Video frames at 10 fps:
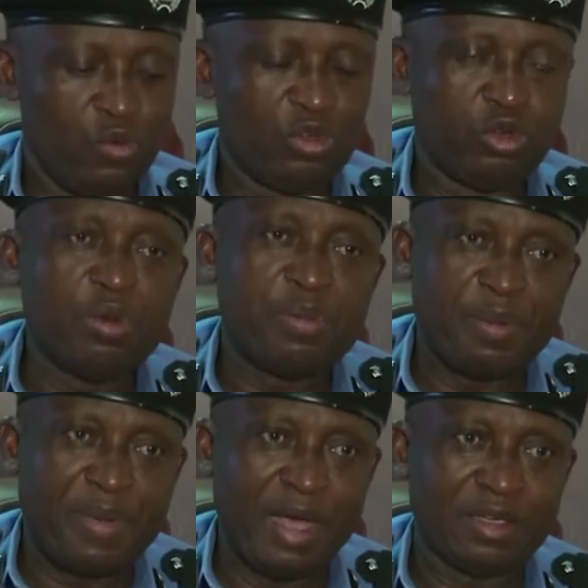we should be
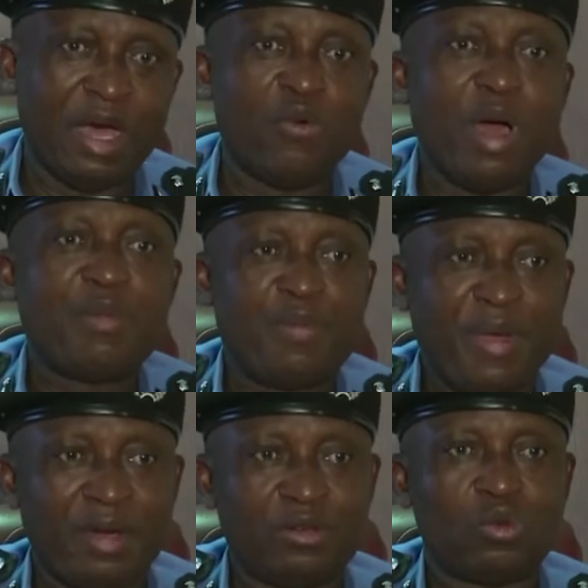prepared, and we are
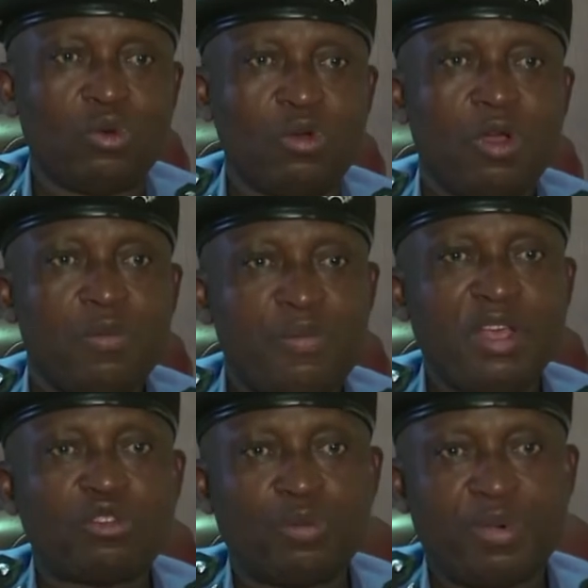prepared to
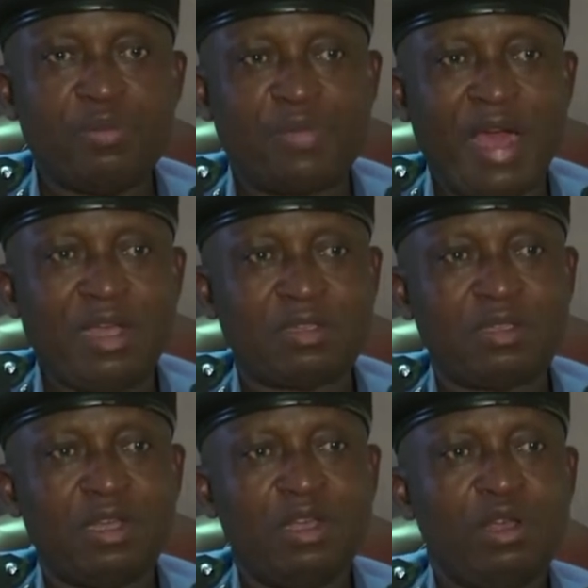pay supreme
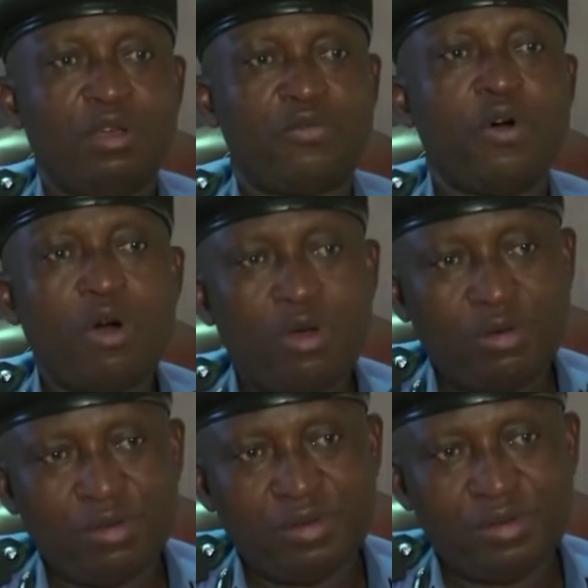price for
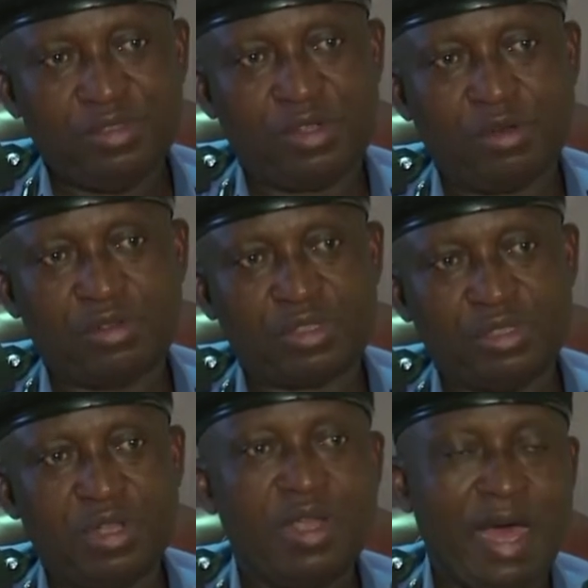the country.
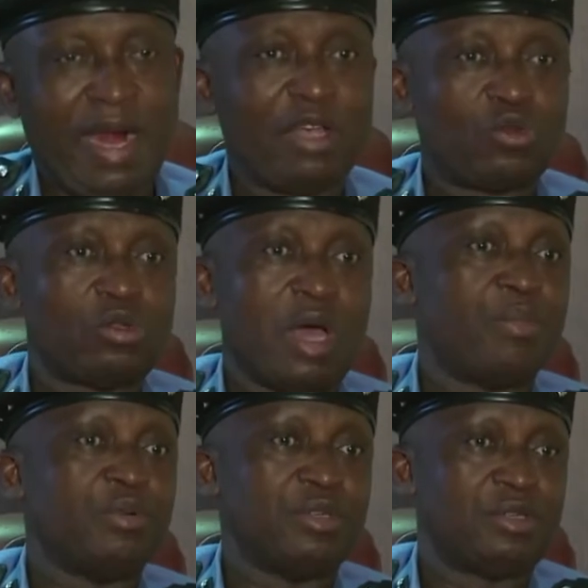And that's what
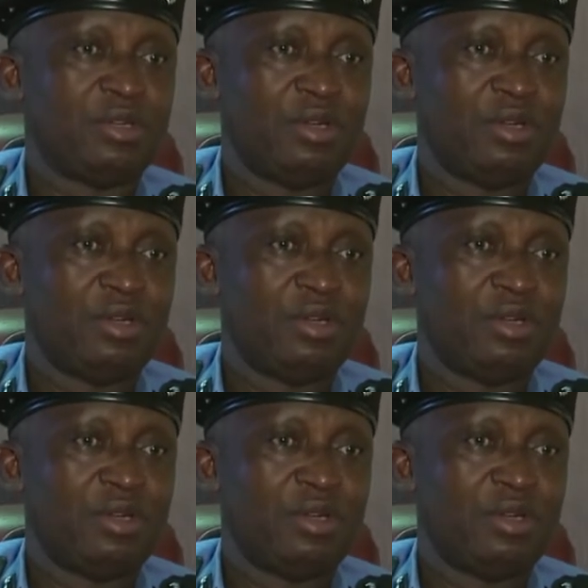happened.